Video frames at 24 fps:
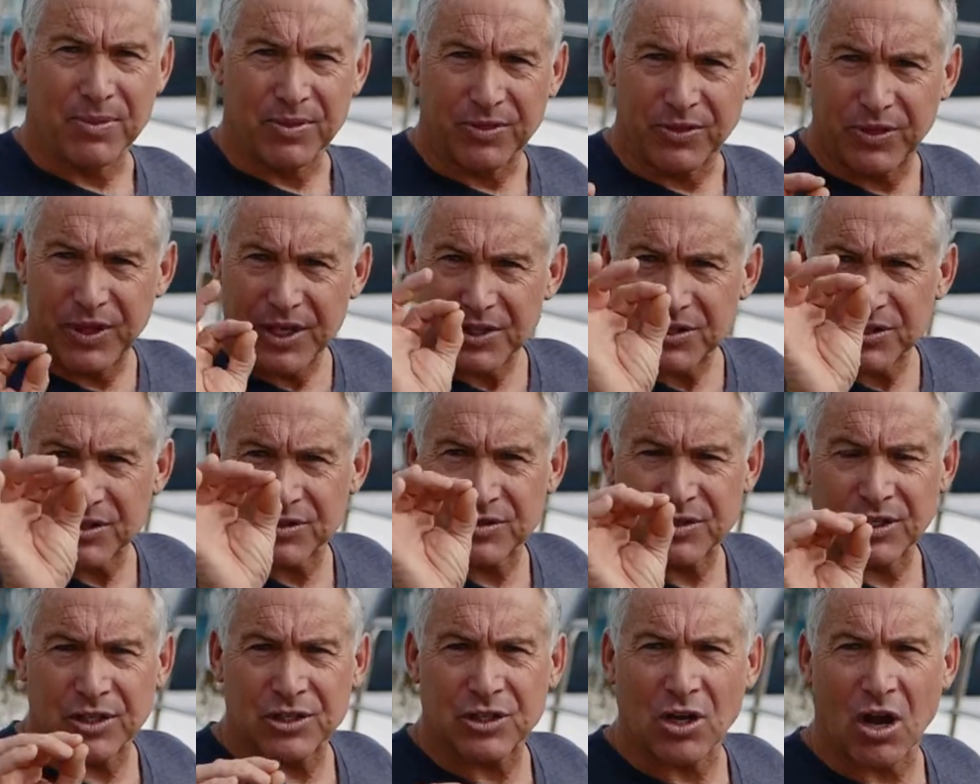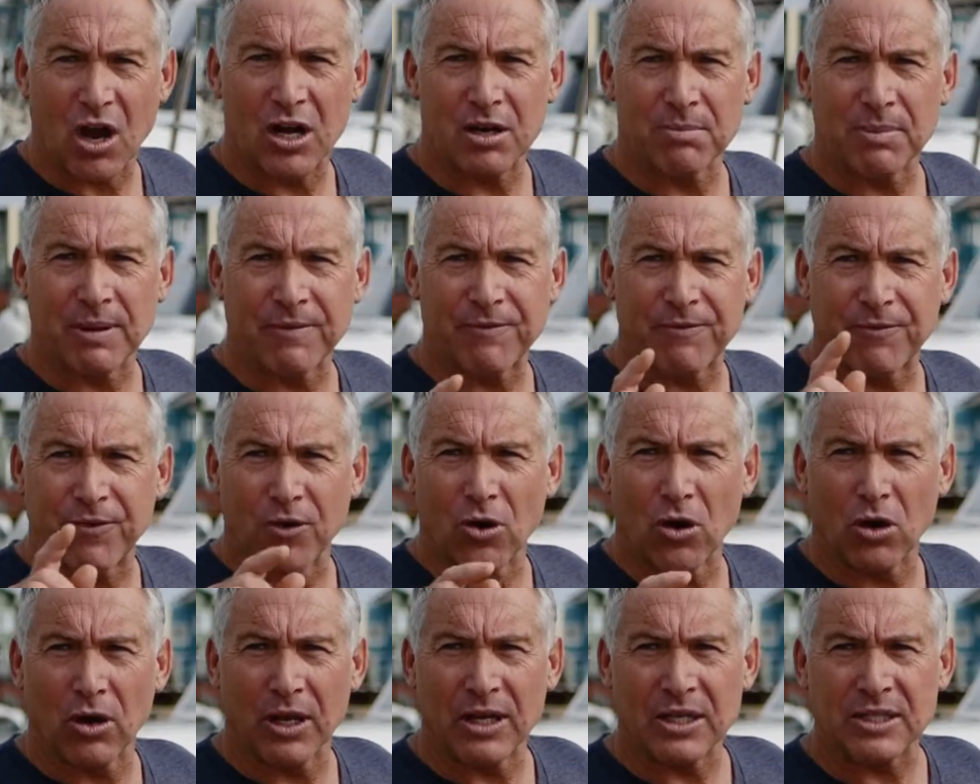This is the time to be
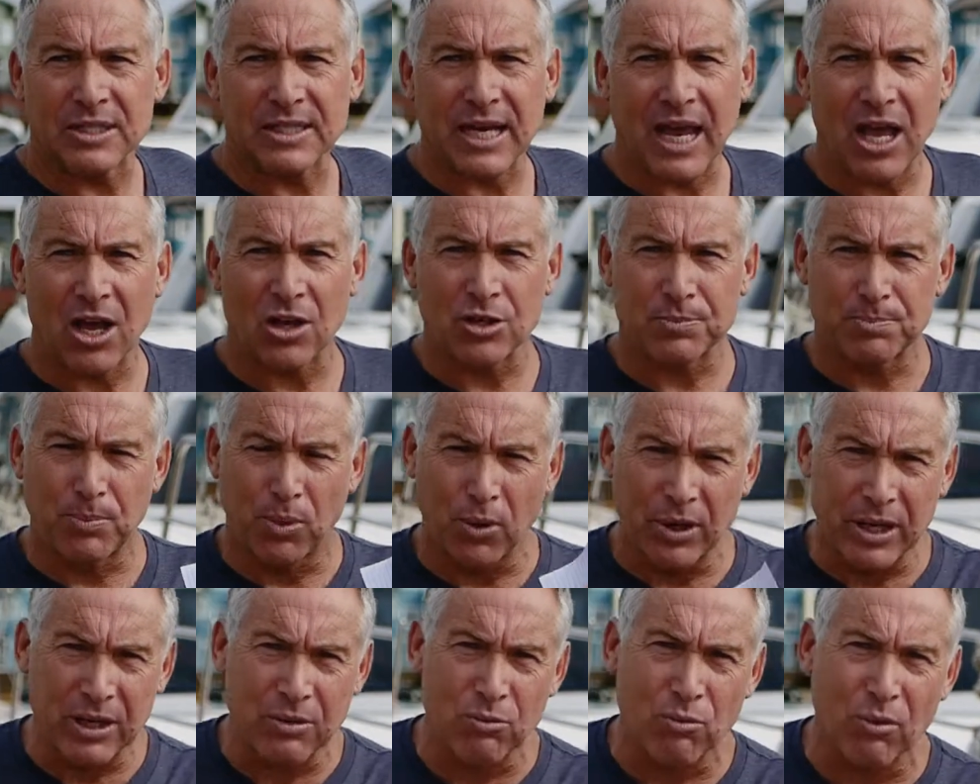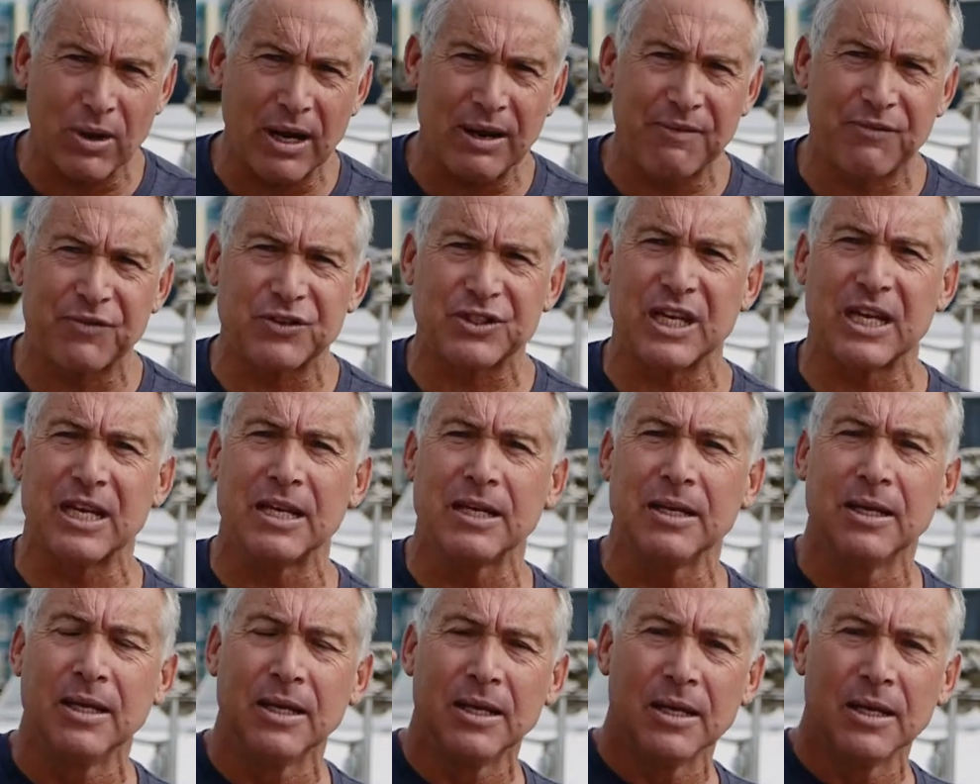furling sails, putting reefs in,